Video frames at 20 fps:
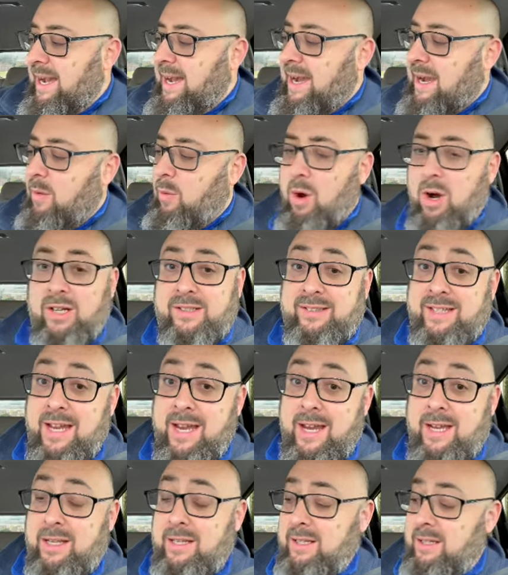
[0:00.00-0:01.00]
I walked
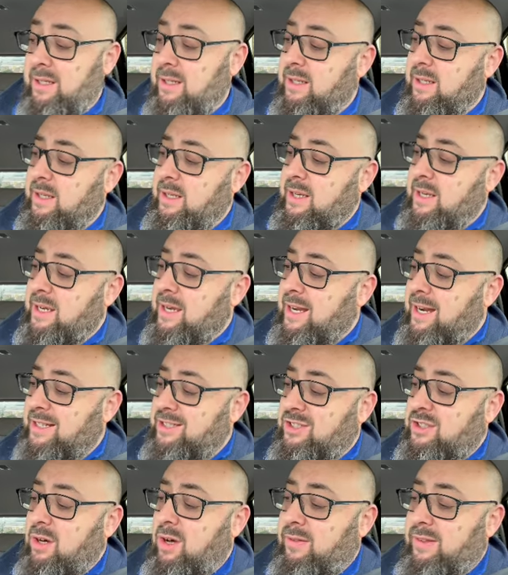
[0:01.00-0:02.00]
in and I
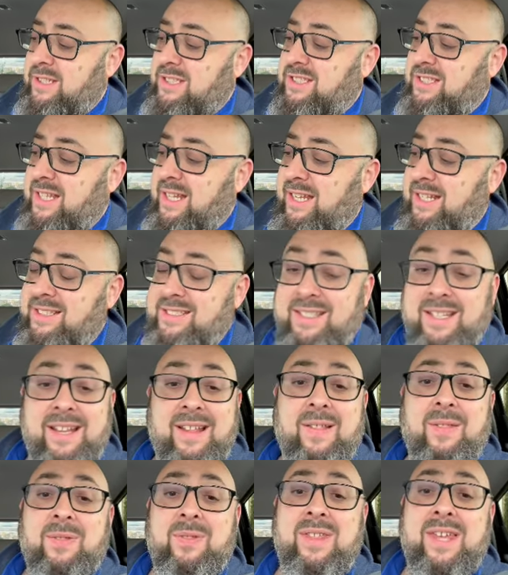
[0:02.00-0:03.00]
saw these things.
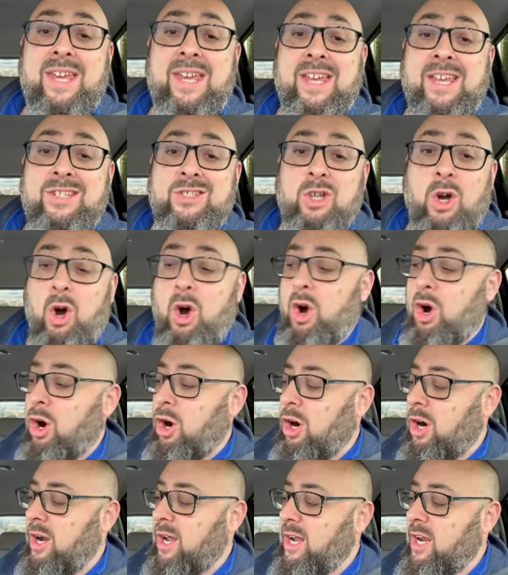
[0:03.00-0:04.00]
These
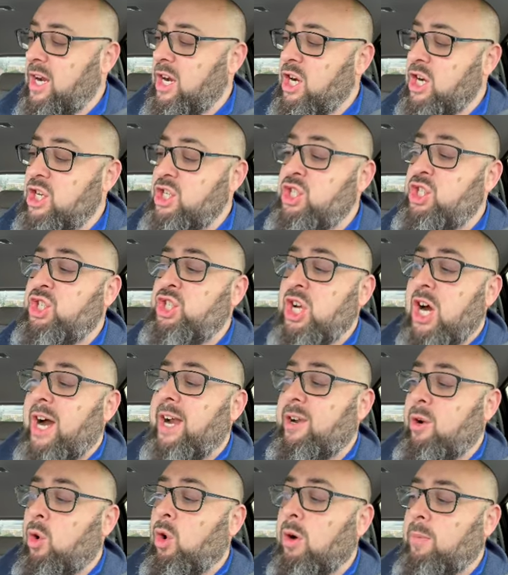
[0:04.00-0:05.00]
are
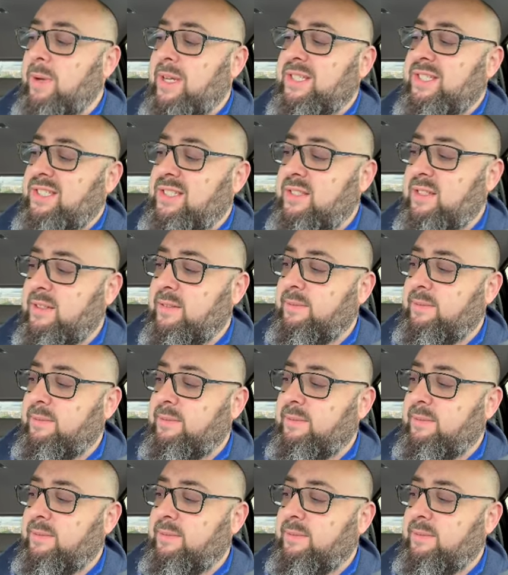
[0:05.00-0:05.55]
ginormous.